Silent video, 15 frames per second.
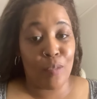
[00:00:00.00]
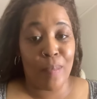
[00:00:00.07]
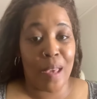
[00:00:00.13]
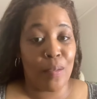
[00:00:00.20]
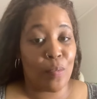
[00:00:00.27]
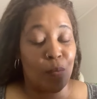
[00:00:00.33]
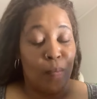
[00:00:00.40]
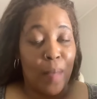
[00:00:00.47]
you
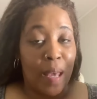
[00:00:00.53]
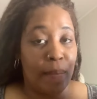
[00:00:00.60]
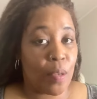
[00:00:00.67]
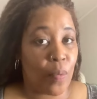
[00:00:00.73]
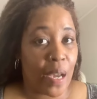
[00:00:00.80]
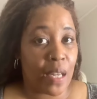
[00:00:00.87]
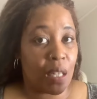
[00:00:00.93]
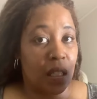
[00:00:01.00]
may
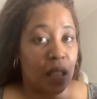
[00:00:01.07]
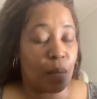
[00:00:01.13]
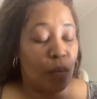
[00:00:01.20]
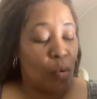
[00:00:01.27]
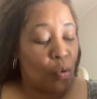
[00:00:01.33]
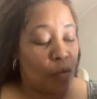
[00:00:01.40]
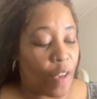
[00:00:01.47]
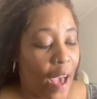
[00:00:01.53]
be ready to
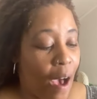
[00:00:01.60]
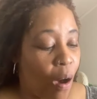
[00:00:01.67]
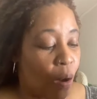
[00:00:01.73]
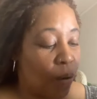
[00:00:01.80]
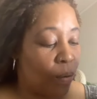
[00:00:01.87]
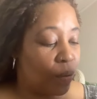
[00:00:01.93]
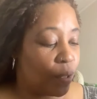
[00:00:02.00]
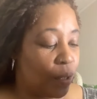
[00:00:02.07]
move out,